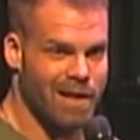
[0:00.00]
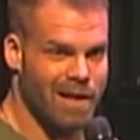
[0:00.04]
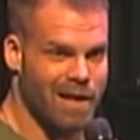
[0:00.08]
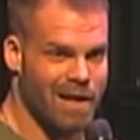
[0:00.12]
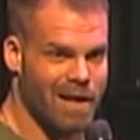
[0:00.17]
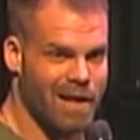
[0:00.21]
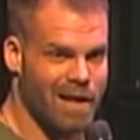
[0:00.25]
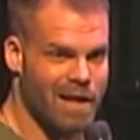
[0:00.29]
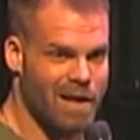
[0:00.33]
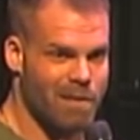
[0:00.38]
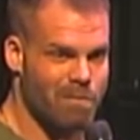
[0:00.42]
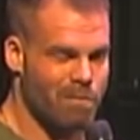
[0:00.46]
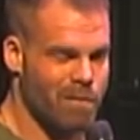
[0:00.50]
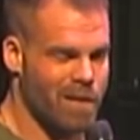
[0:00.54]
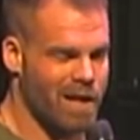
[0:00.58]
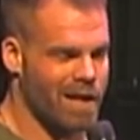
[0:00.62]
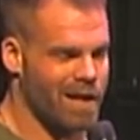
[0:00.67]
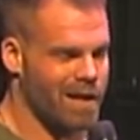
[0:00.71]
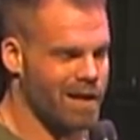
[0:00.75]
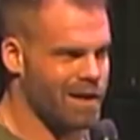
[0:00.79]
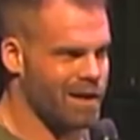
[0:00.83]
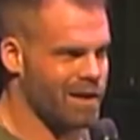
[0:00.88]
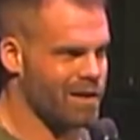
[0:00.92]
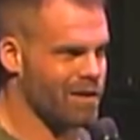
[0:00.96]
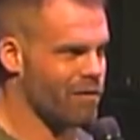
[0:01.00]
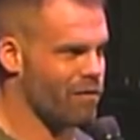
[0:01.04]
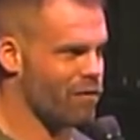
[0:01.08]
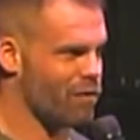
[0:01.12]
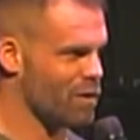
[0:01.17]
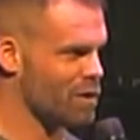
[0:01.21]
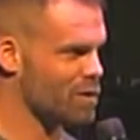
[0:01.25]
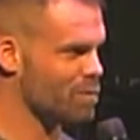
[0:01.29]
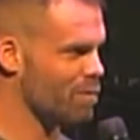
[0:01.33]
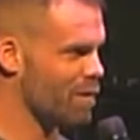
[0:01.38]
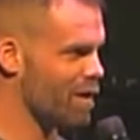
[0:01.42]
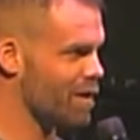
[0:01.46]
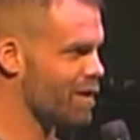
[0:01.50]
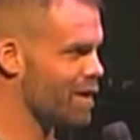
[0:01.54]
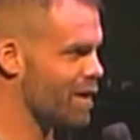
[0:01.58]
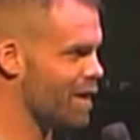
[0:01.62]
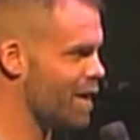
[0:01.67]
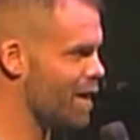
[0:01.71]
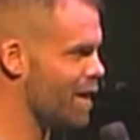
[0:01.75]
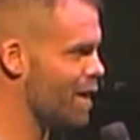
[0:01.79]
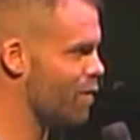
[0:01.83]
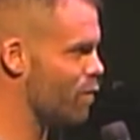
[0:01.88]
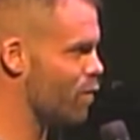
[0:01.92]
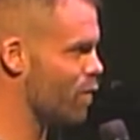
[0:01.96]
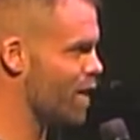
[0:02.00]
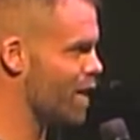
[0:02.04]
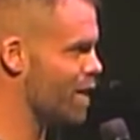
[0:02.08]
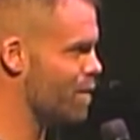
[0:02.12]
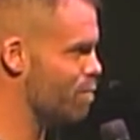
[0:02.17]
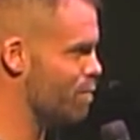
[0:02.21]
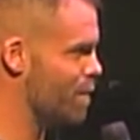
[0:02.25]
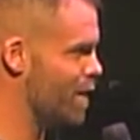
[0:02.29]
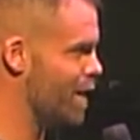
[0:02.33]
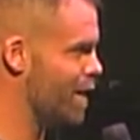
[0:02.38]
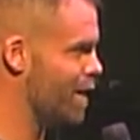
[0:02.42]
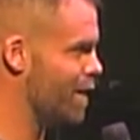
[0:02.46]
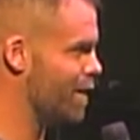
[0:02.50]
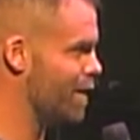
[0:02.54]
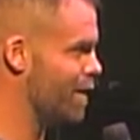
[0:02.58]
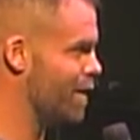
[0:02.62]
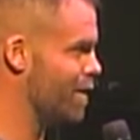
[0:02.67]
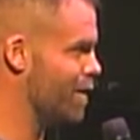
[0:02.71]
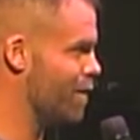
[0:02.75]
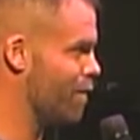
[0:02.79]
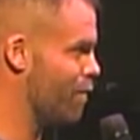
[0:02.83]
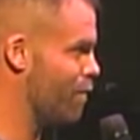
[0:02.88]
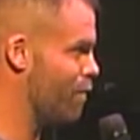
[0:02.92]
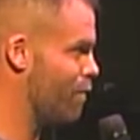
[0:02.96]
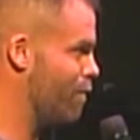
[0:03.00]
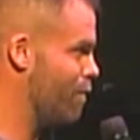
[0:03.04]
and I'd made in the first month and a half what I'd made in the